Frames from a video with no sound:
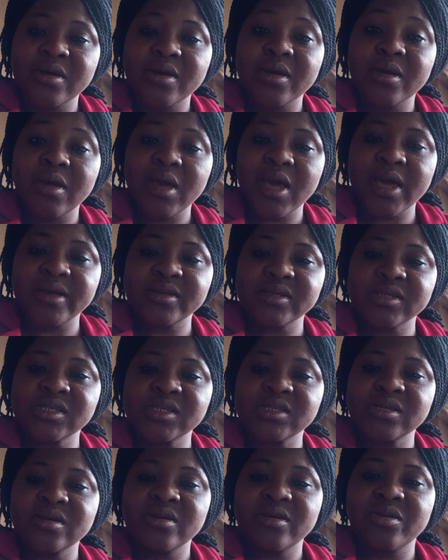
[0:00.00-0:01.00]

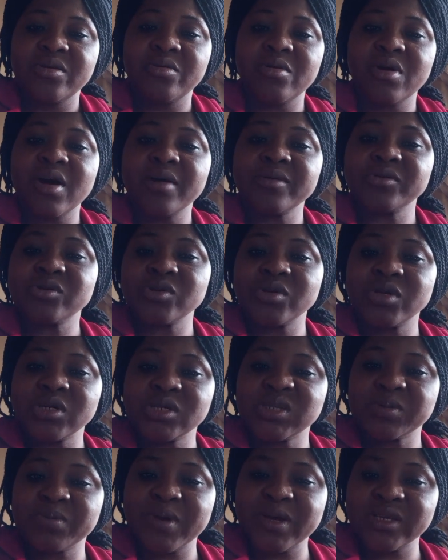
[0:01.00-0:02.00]
Yes, you have to
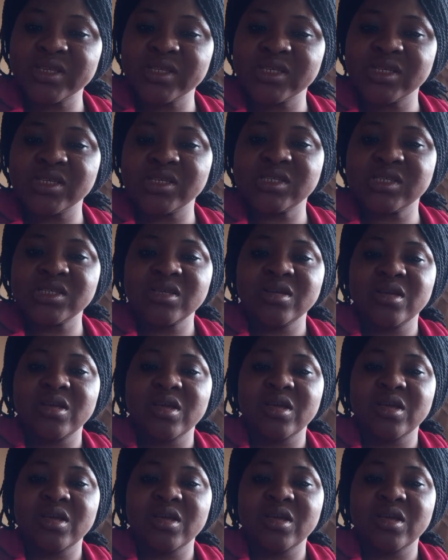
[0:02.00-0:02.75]
expect it.